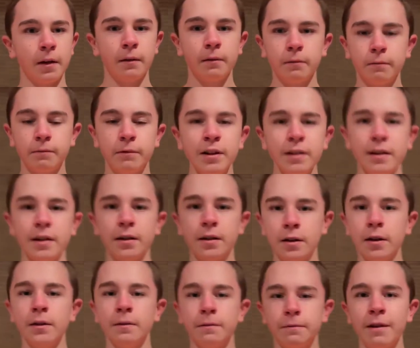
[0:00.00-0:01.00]
really
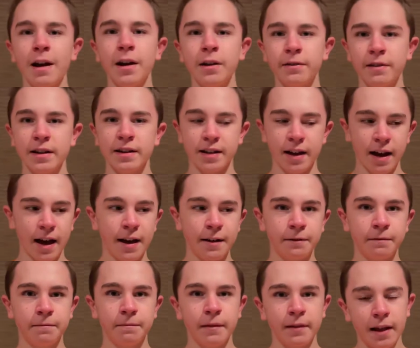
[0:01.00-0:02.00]
good veterans
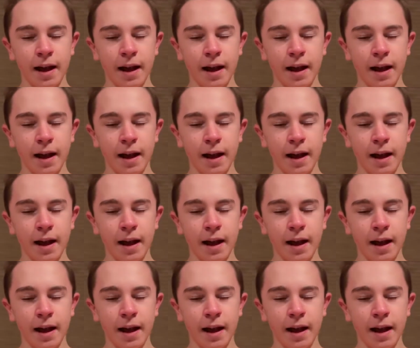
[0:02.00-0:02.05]
that